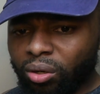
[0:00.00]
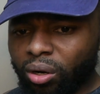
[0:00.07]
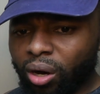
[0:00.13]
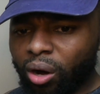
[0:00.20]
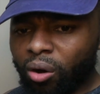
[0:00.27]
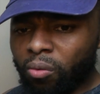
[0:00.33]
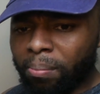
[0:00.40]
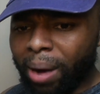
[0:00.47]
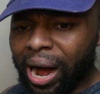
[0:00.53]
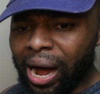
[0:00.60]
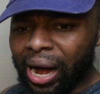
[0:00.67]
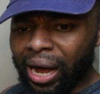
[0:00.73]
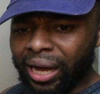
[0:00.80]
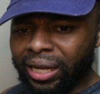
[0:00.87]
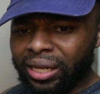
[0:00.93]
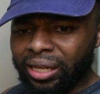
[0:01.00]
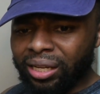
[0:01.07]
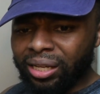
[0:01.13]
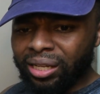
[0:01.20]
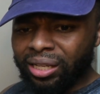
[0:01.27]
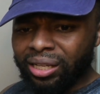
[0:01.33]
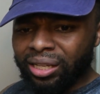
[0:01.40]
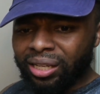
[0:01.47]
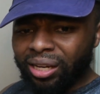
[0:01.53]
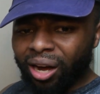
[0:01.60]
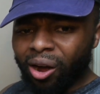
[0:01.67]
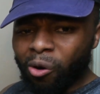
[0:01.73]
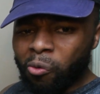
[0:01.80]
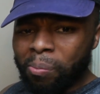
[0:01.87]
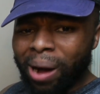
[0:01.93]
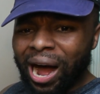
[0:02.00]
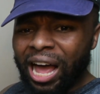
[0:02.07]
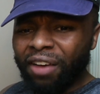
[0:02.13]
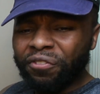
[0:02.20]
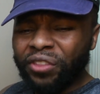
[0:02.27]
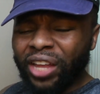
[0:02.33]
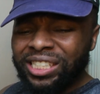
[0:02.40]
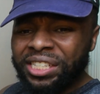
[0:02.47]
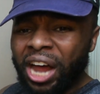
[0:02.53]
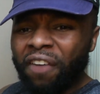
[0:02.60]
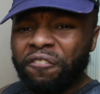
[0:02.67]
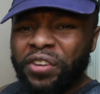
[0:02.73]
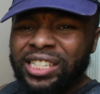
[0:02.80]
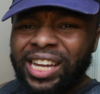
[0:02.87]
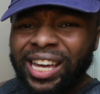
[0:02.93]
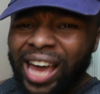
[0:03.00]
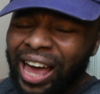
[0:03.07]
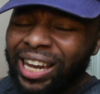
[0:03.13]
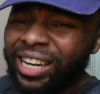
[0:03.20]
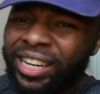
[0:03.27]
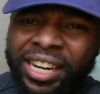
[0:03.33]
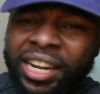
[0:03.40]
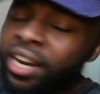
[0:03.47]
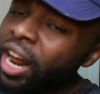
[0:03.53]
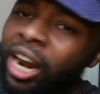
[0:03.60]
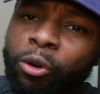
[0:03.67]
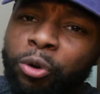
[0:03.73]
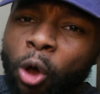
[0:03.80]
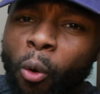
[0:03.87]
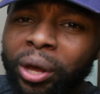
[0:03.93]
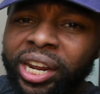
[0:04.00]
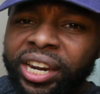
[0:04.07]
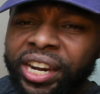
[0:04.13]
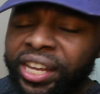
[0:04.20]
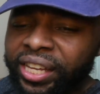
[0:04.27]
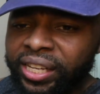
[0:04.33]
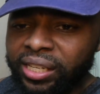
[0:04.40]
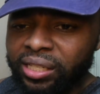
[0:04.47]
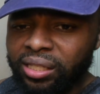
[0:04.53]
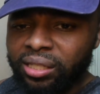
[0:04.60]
Oh, my. Oh my, if that's not physicality, then I don't know what it is.